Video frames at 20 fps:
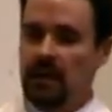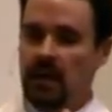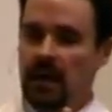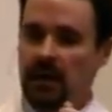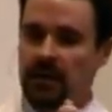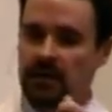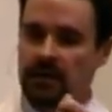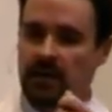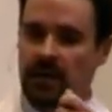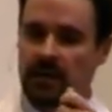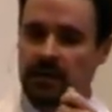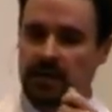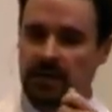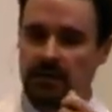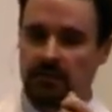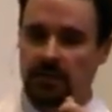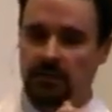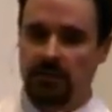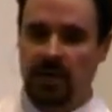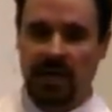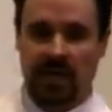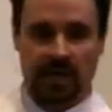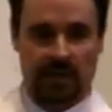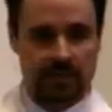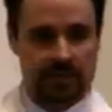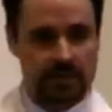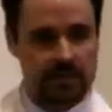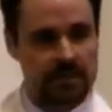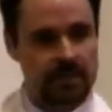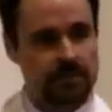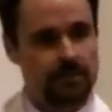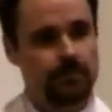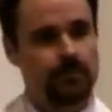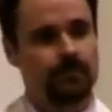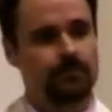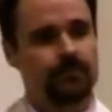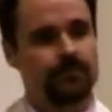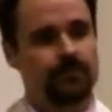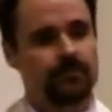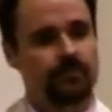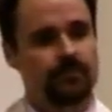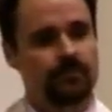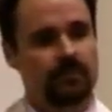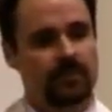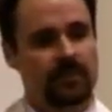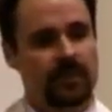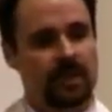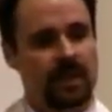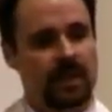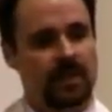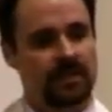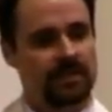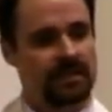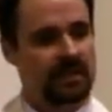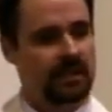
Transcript: And yet he remains, as